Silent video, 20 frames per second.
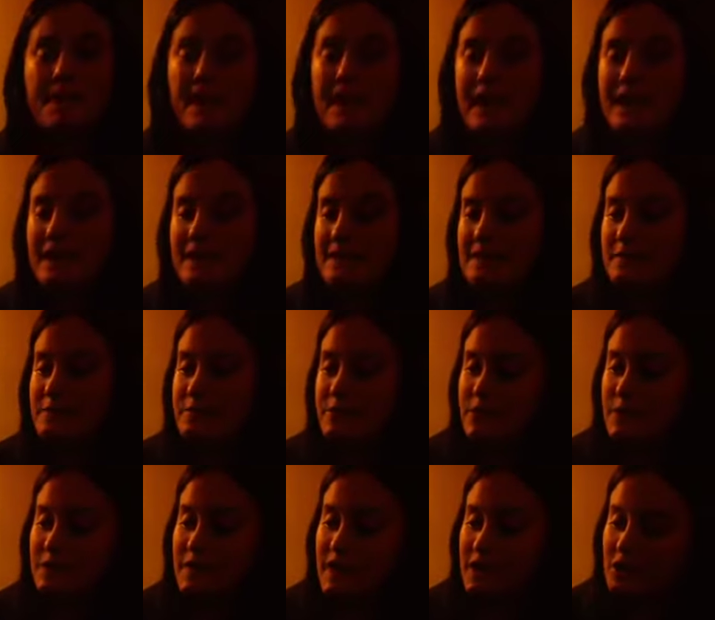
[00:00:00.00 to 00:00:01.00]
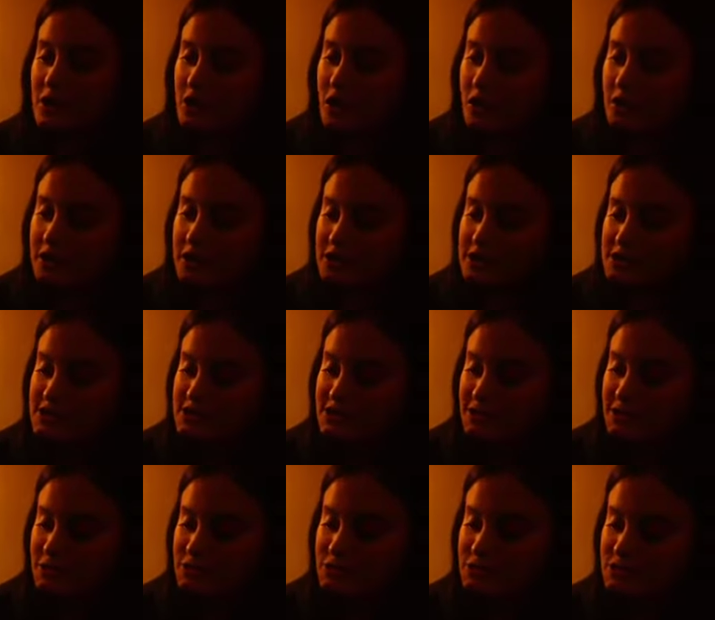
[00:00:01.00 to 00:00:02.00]
And in the book, they called it a
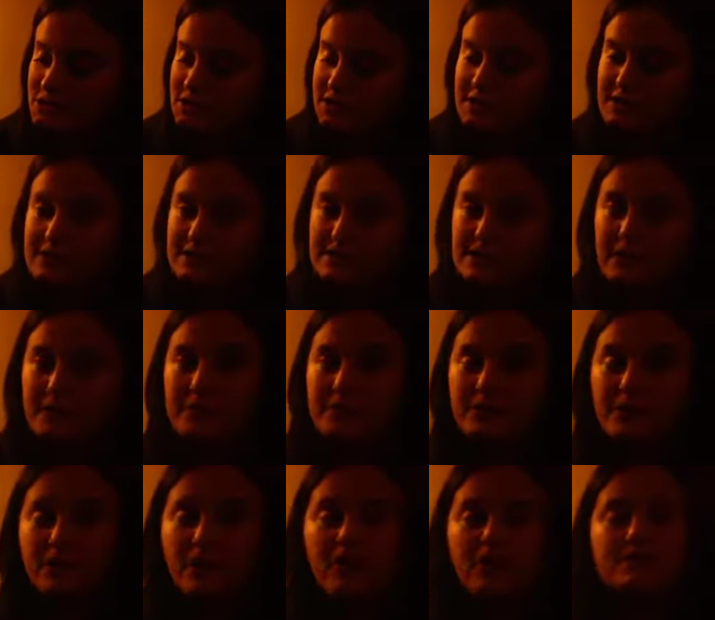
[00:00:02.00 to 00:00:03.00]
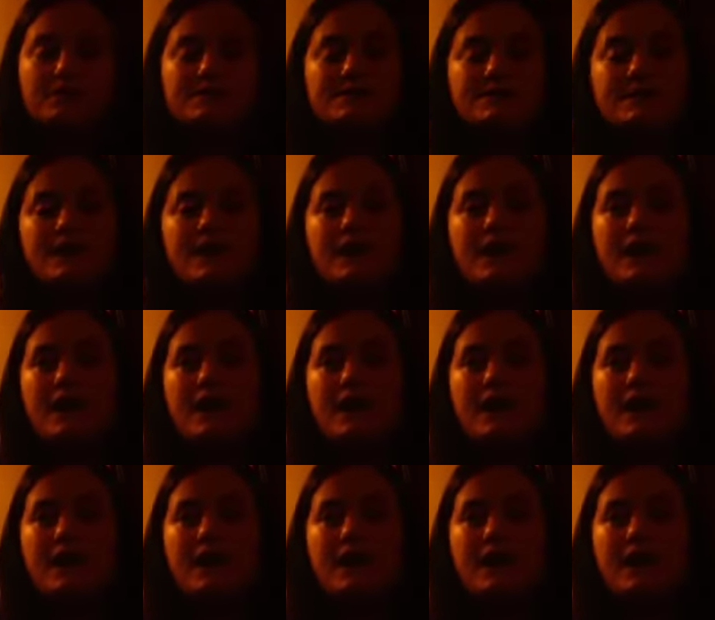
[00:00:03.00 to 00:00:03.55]
solution to the summer loss.